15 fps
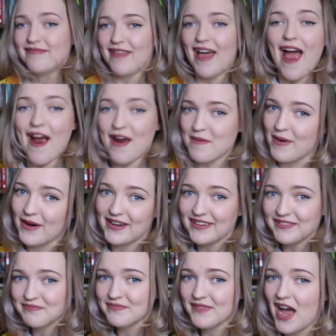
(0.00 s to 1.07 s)
Harry
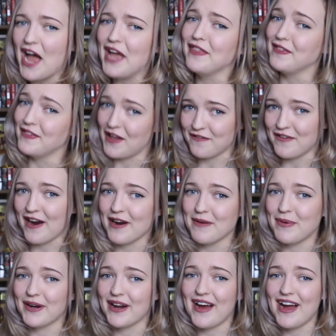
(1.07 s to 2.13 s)
Potter. I love Harry
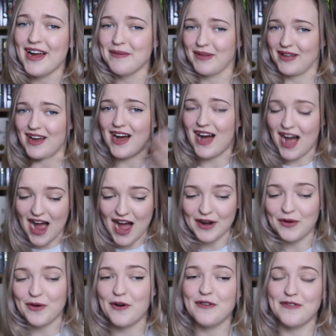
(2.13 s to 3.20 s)
Potter. I'm like a
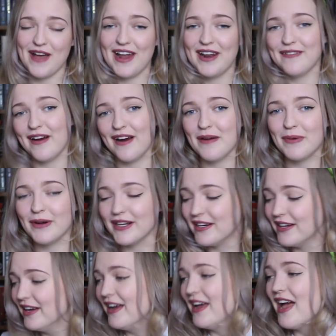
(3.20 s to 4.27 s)
hardcore fan of Harry
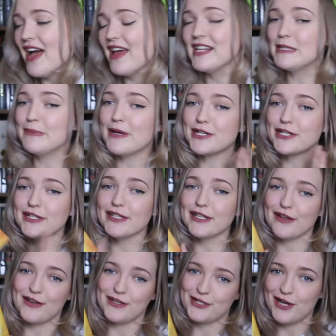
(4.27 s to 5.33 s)
Potter, and especially The
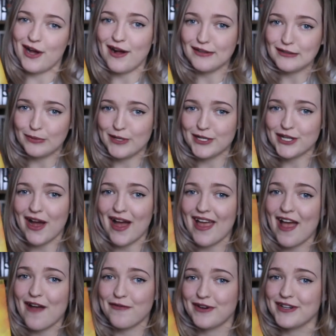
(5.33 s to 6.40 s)
Cursed Child, which I
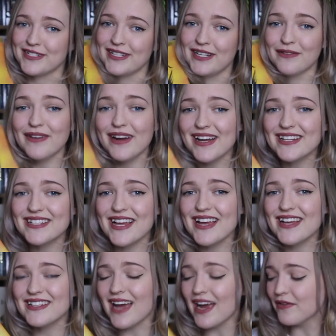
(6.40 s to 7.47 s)
have recently read,
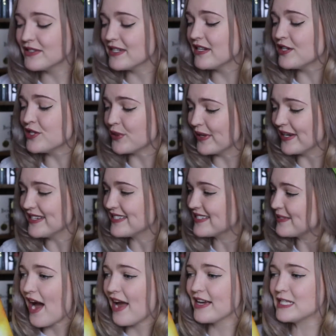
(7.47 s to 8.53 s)
and I did enjoy
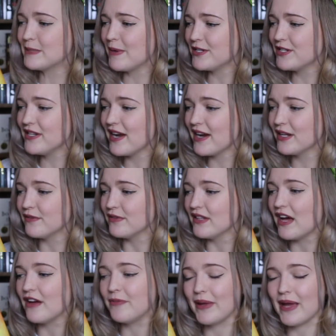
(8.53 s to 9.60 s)
it. I especially kind of
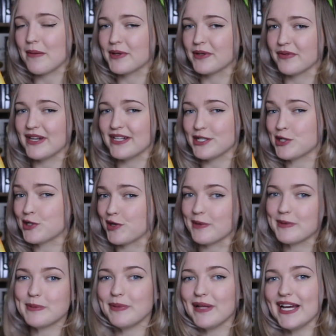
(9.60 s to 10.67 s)
love being able to read a
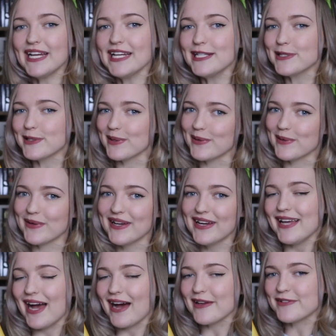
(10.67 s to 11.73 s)
script play, so
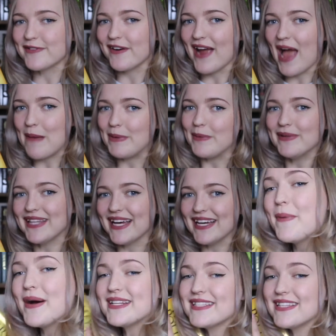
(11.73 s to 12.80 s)
yeah, I was very happy with
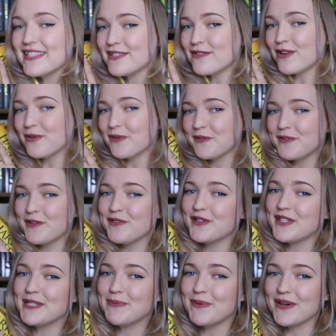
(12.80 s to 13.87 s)
But this is not a review for
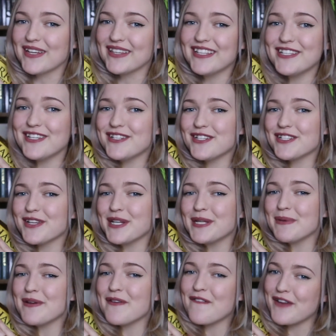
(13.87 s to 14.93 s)
this book. This is just going to
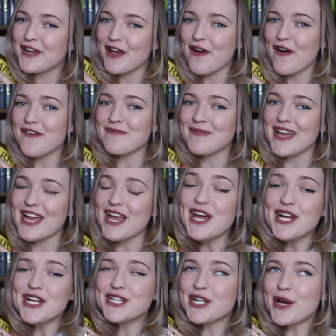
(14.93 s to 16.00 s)
be a video of me
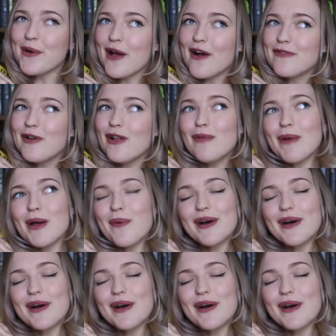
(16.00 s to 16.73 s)
showing off all my